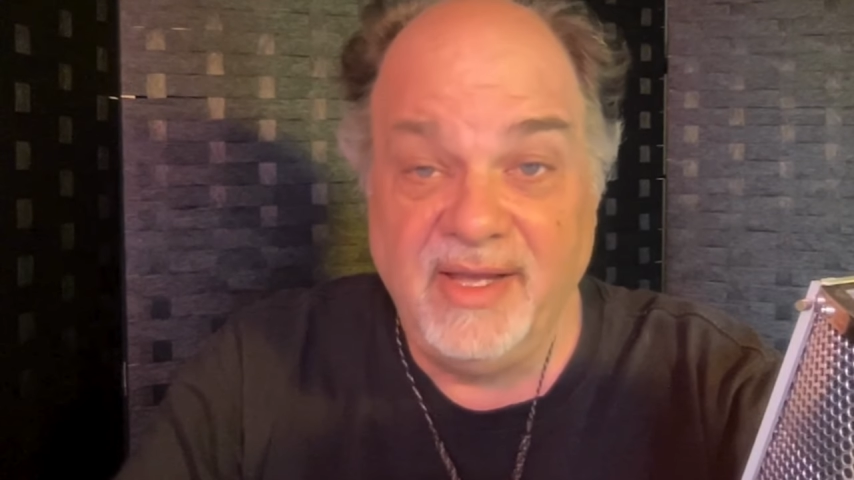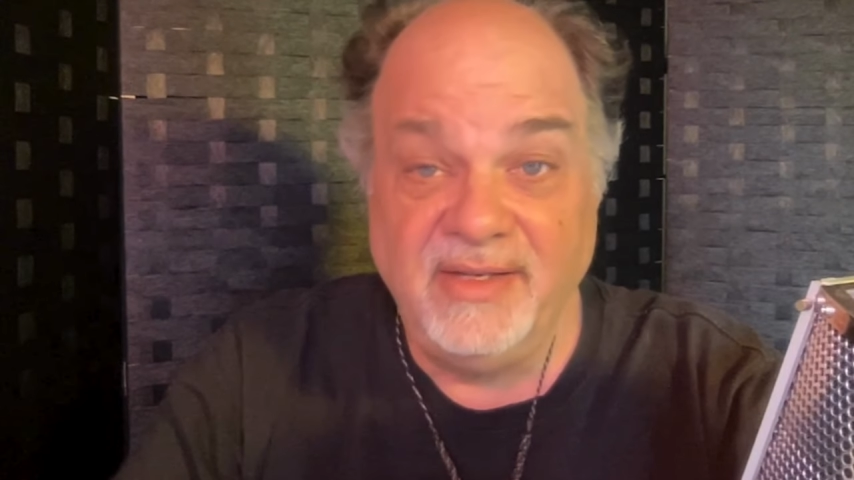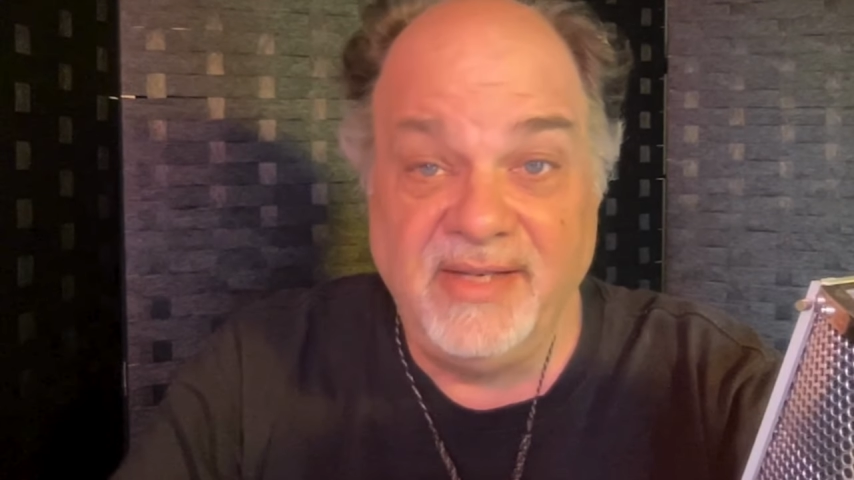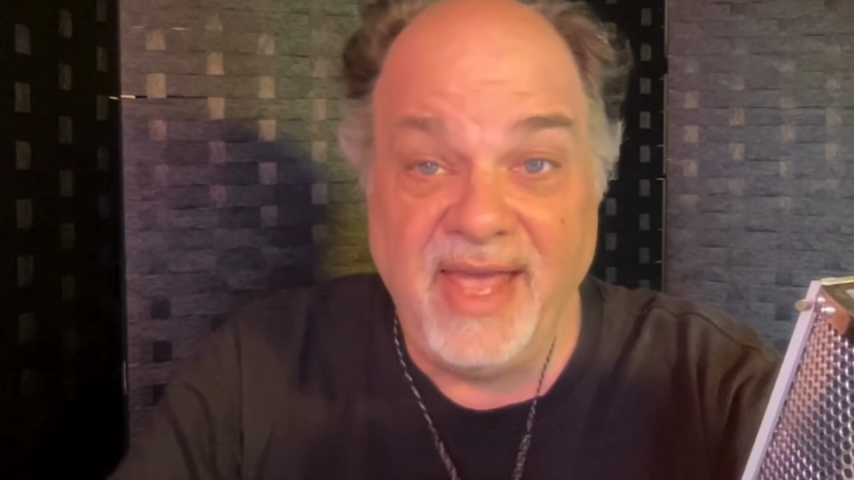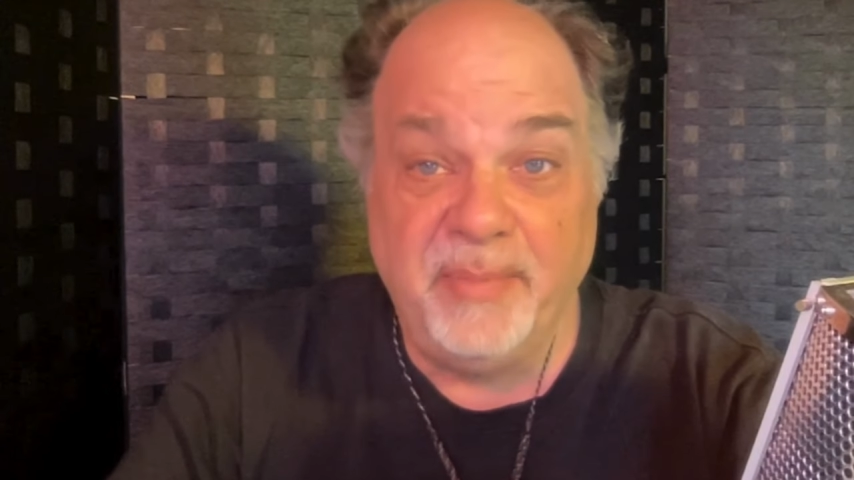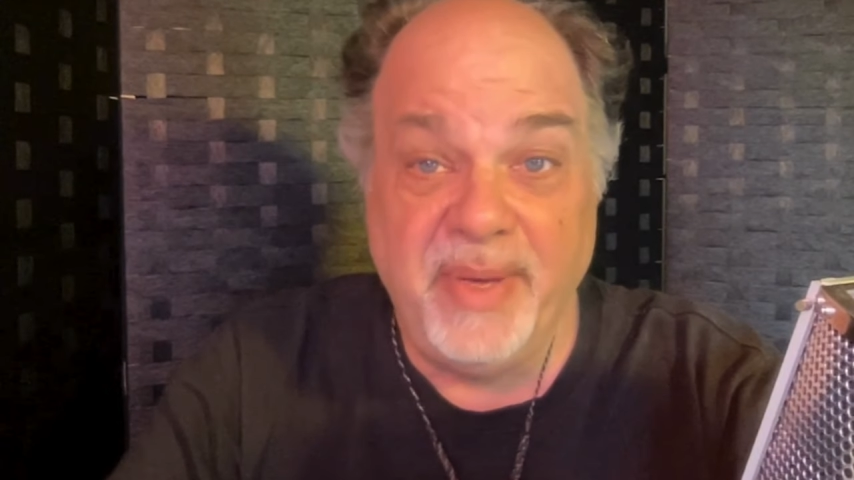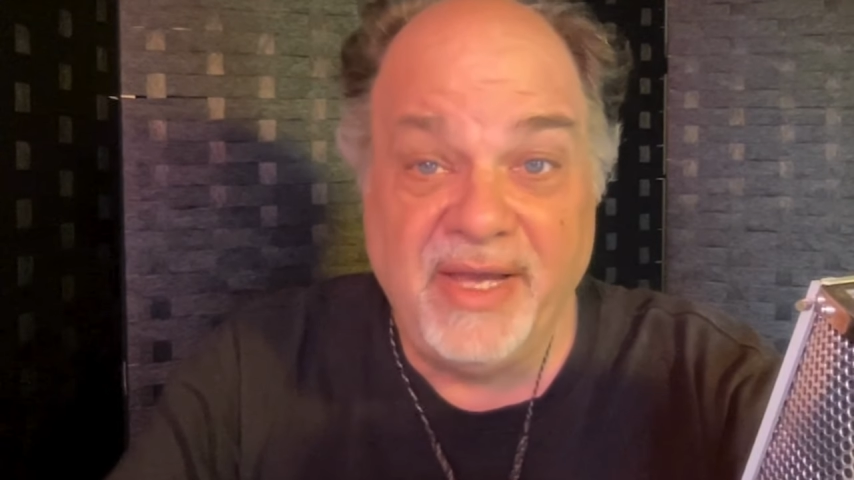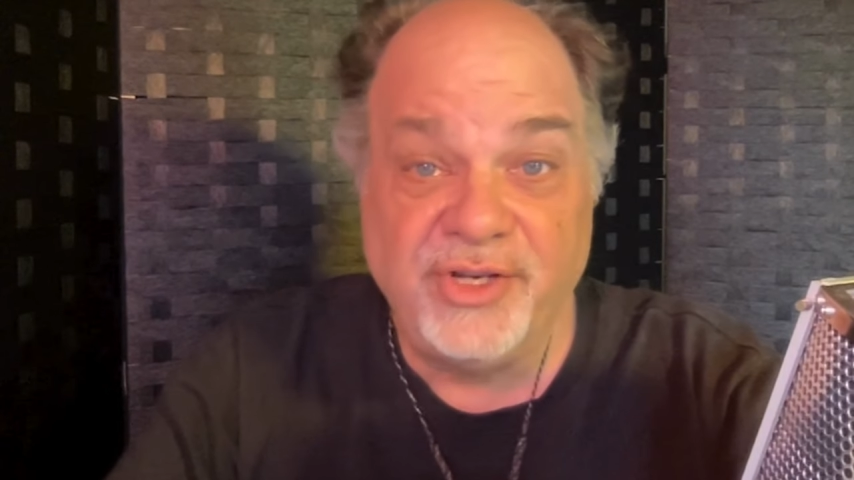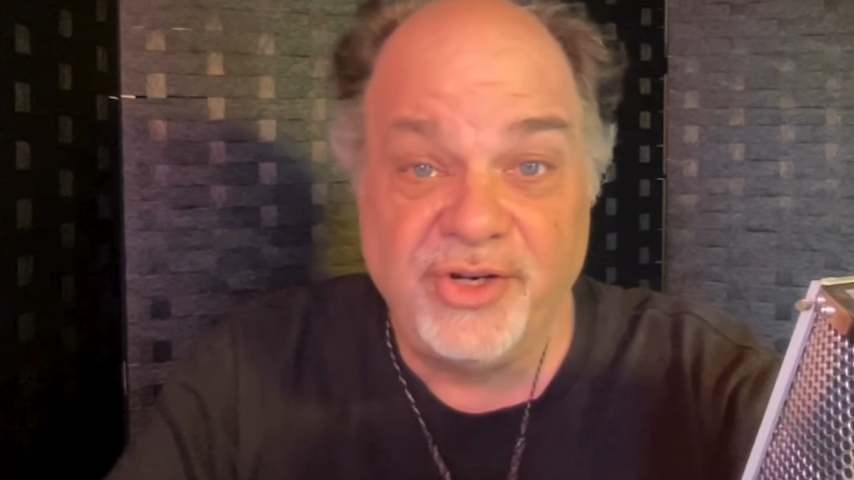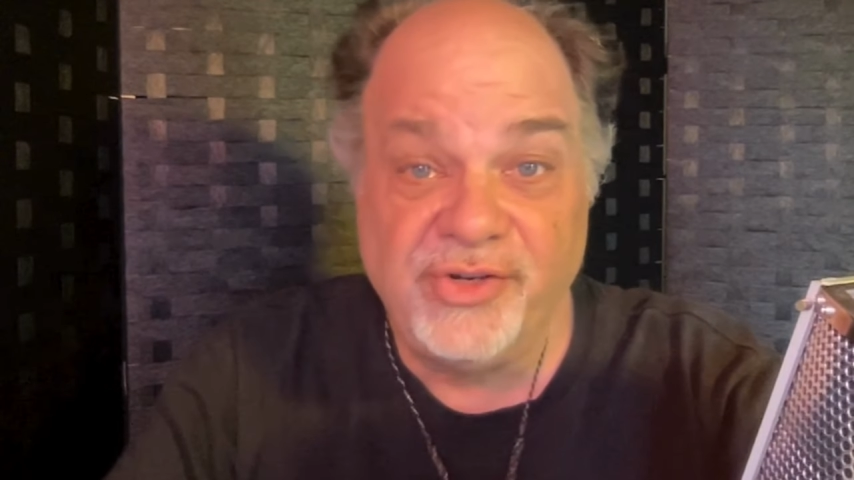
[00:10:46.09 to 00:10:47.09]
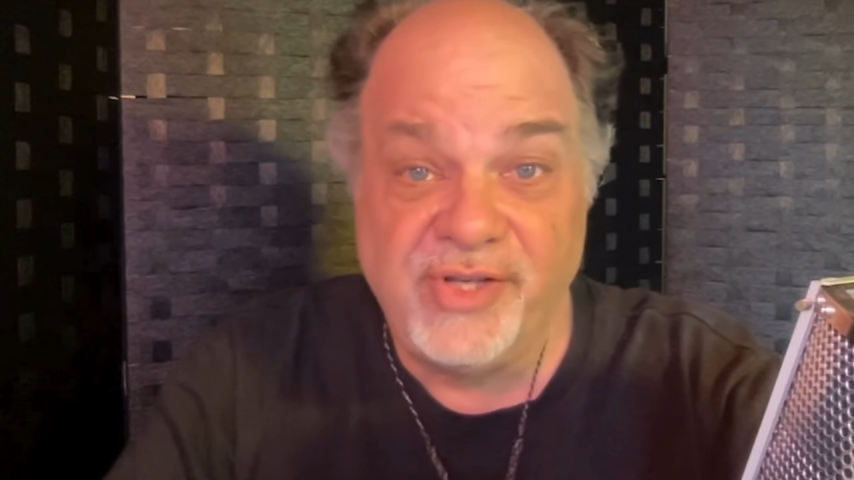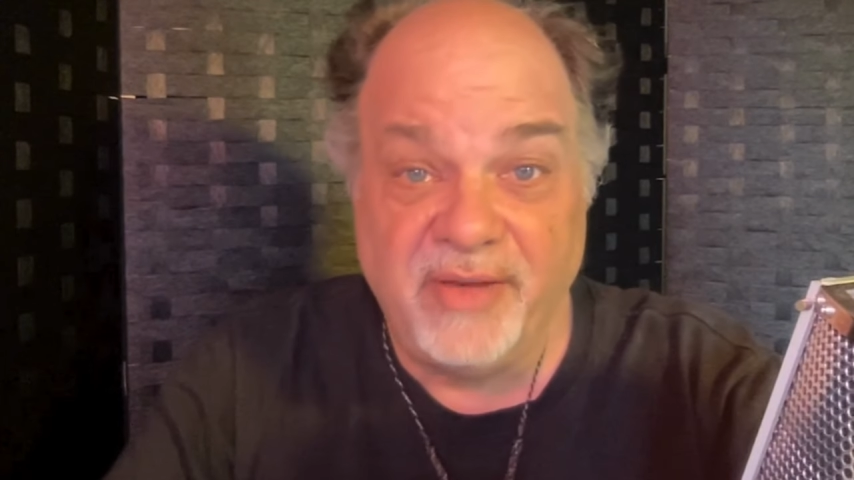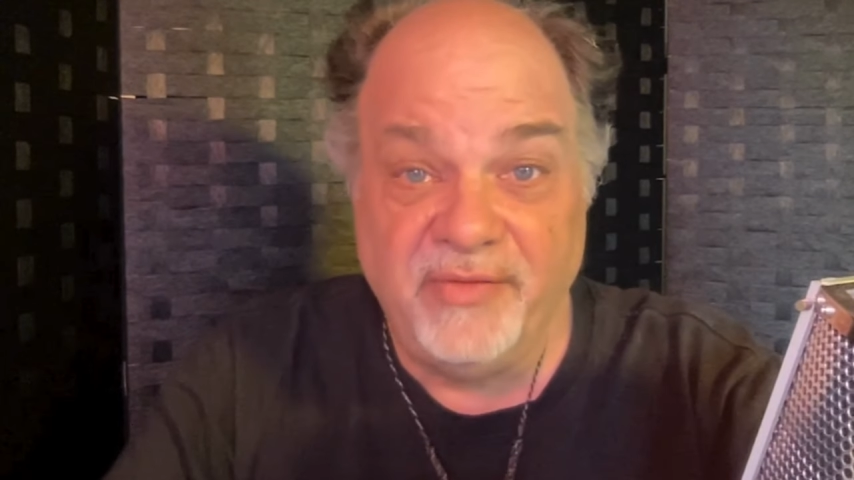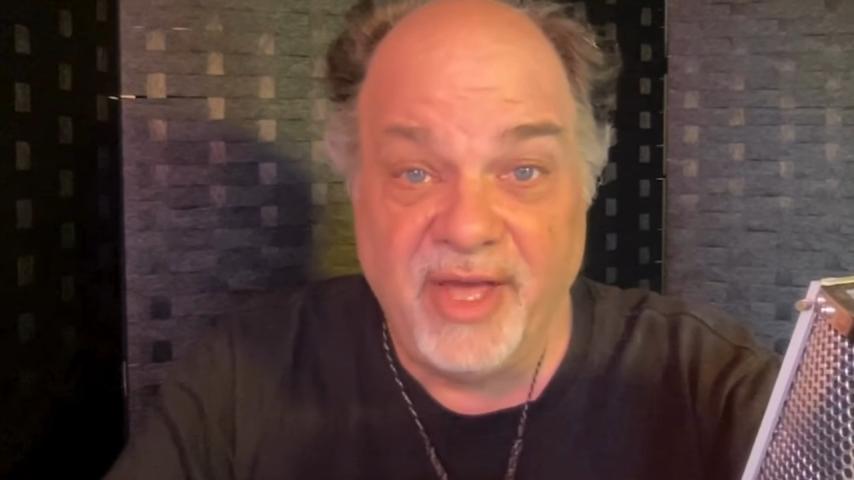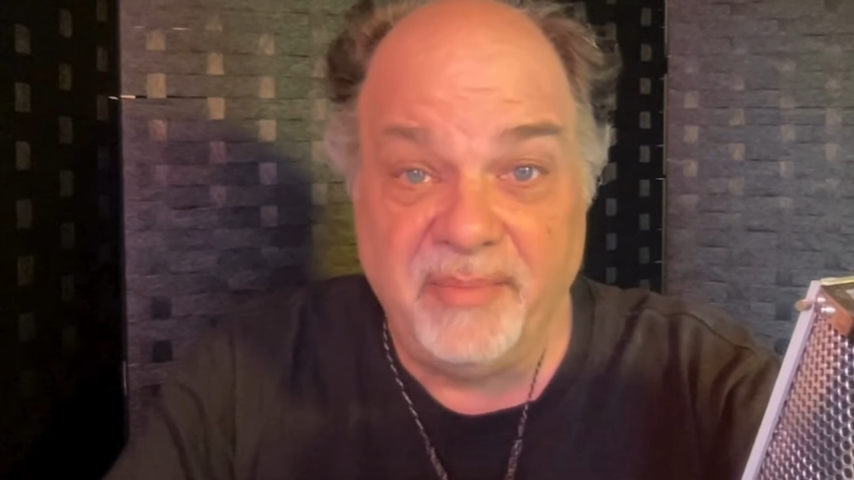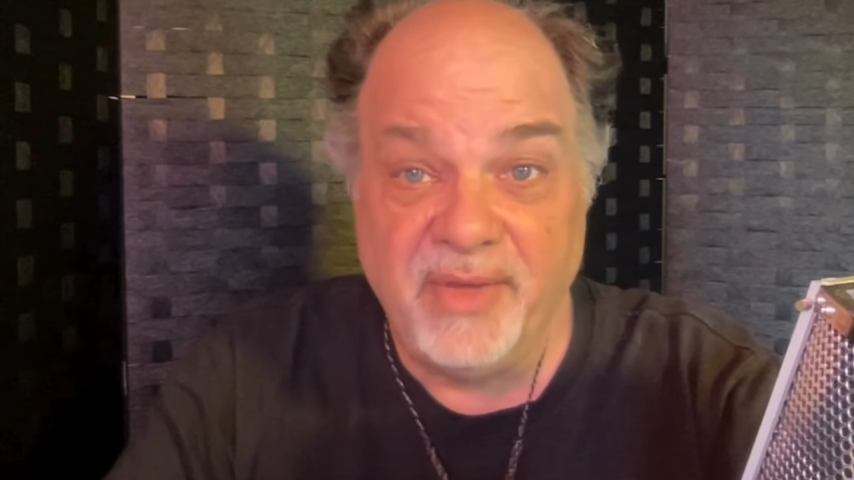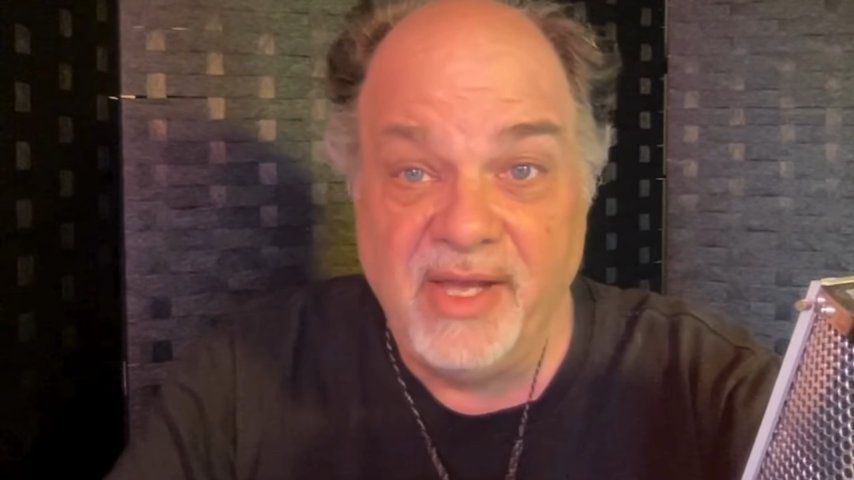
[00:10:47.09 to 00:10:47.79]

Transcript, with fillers: Take pictures of them.